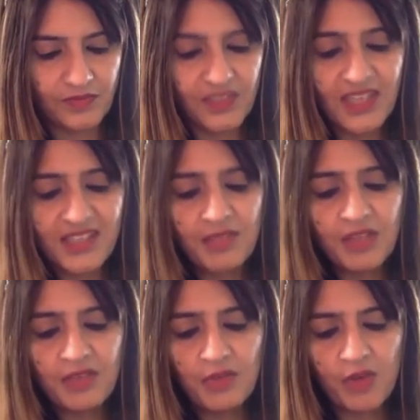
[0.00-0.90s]
Yes,
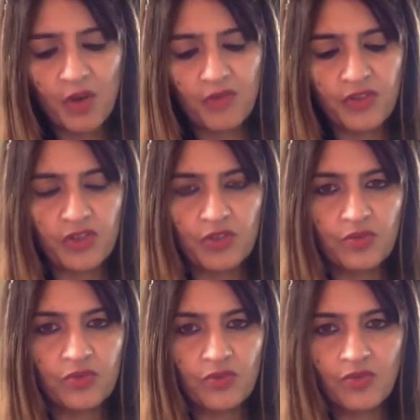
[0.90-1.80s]
something will be offered to you.
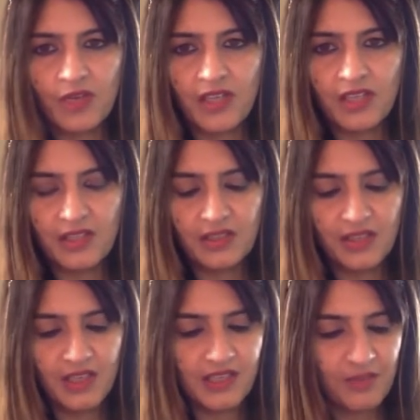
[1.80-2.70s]
Don't worry.
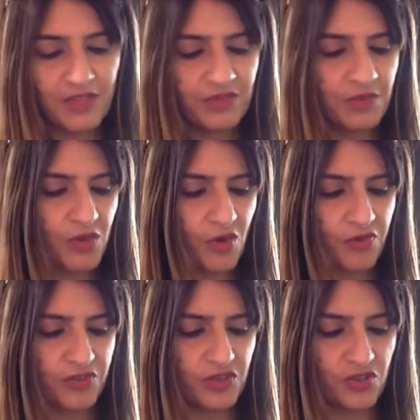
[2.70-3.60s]
Something will be
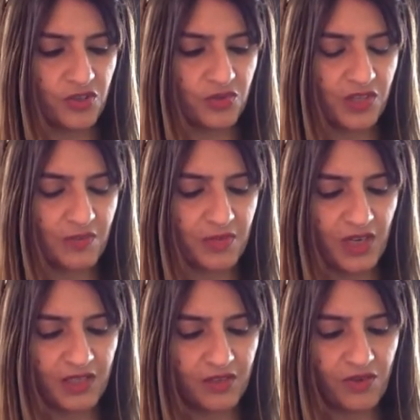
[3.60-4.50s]
offered to you, some
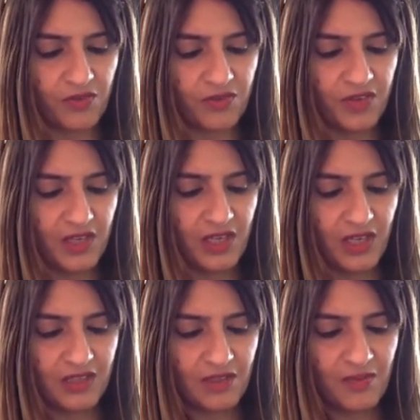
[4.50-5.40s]
kind
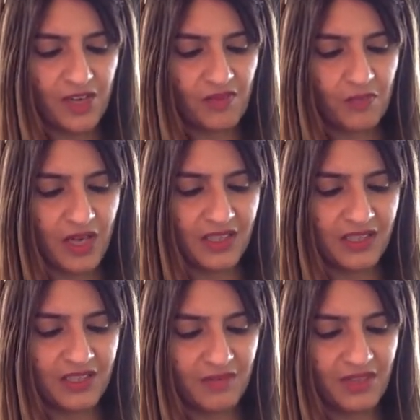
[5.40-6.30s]
of money,
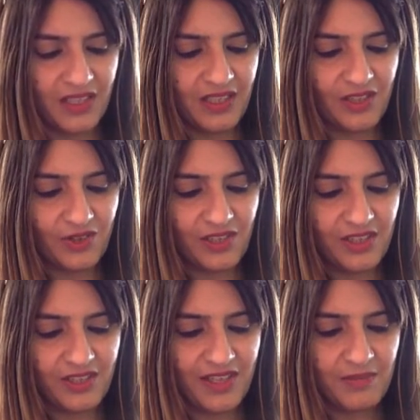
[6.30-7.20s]
something, you know,
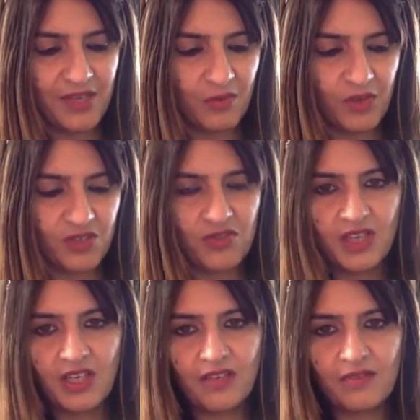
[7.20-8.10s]
there'll be a
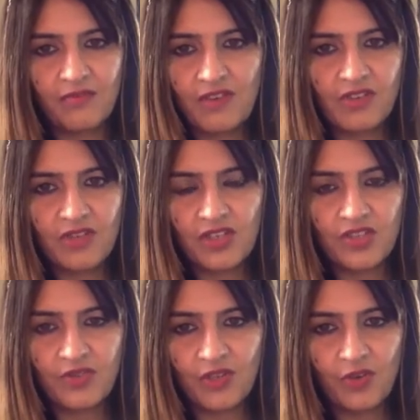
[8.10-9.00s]
victory.
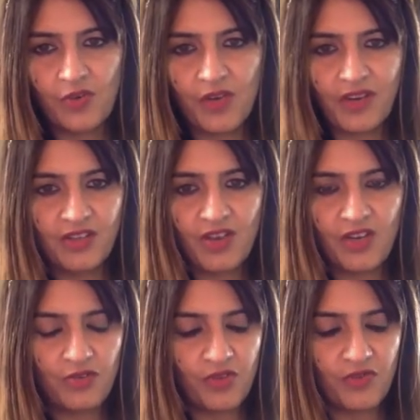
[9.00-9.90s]
Frustrations will go away. Right now, I
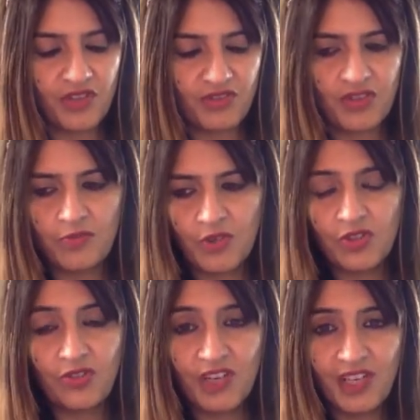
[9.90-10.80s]
know you're frustrated
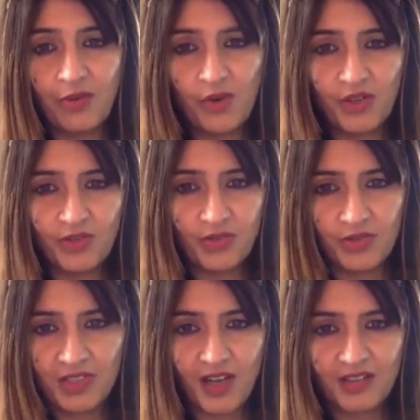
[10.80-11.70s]
because you really wanted to
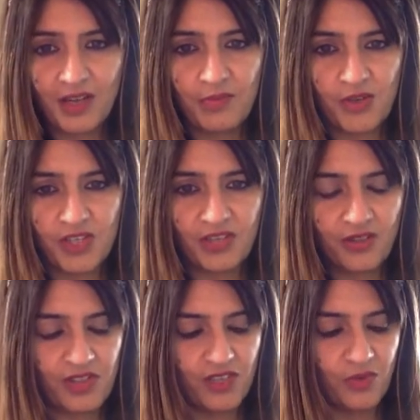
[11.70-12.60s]
start that project or
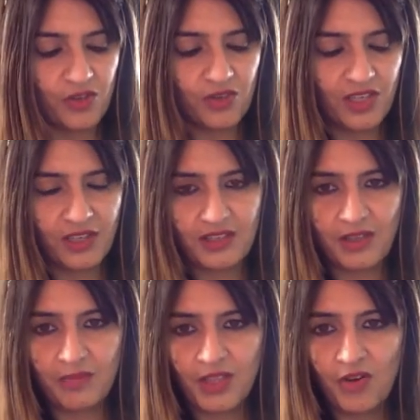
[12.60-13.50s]
really wanted to kick
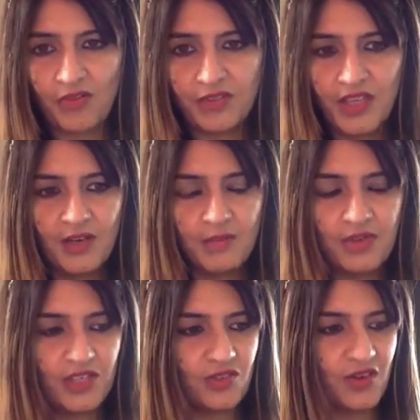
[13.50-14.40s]
something off, but
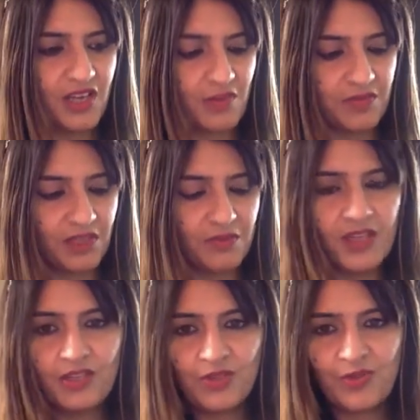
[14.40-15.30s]
it's not happening. But
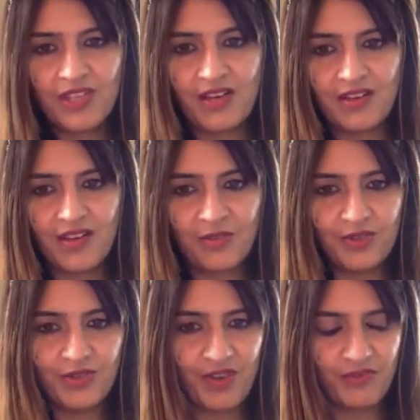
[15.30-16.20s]
it'll soon settle down.
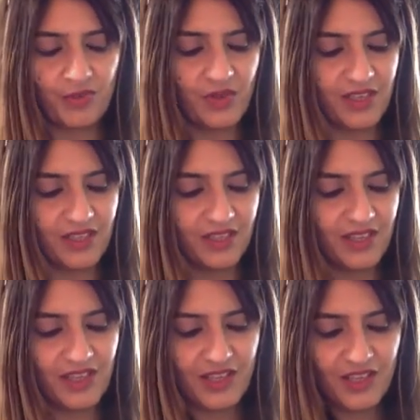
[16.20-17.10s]
You don't have to worry.
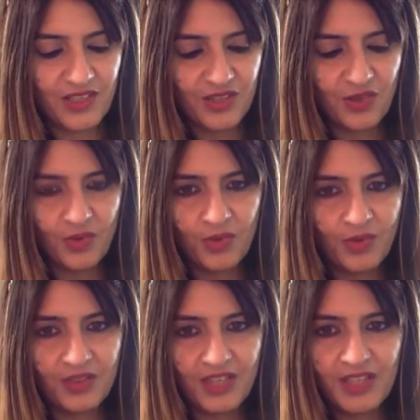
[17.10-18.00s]

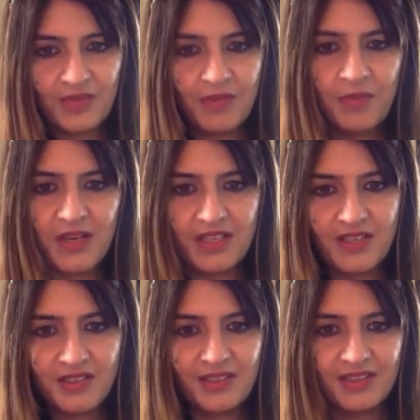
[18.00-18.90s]
So things will be better
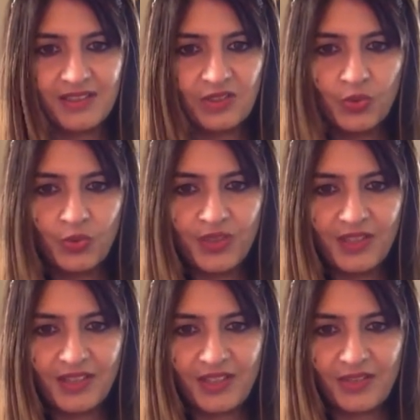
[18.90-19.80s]
soon.
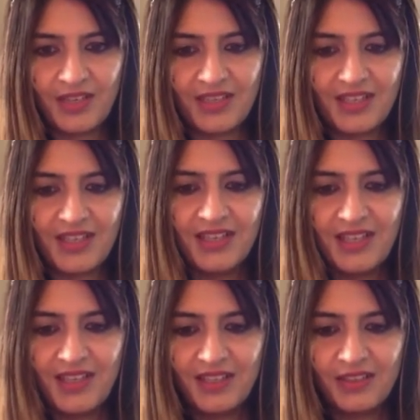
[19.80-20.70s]
That's what I said.
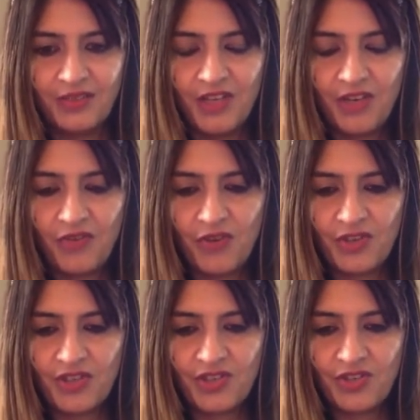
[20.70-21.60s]
The wheel of
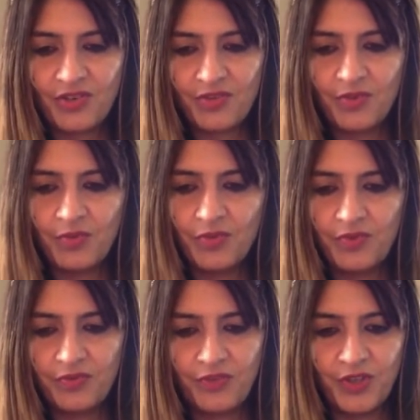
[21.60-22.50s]
fortune is going to move
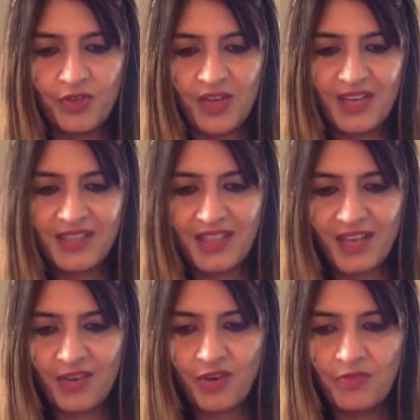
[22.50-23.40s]
for you guys.
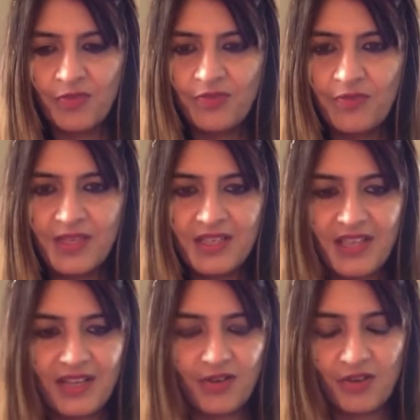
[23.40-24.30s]
I got movement.
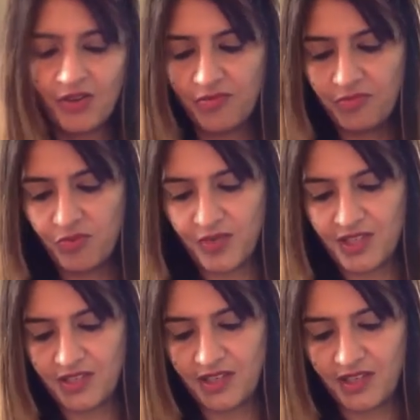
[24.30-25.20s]
I got a lot of movement
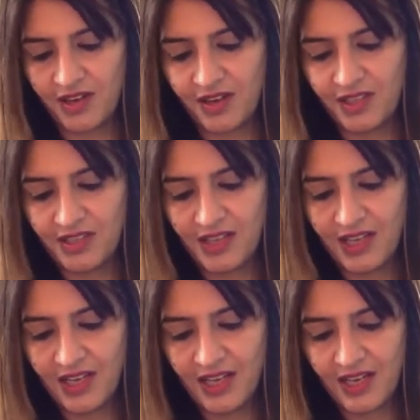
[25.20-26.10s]
in the cards.
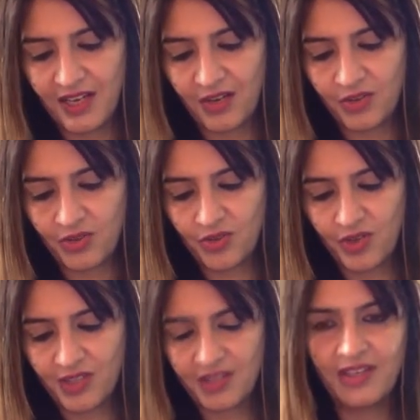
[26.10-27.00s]
And I also got,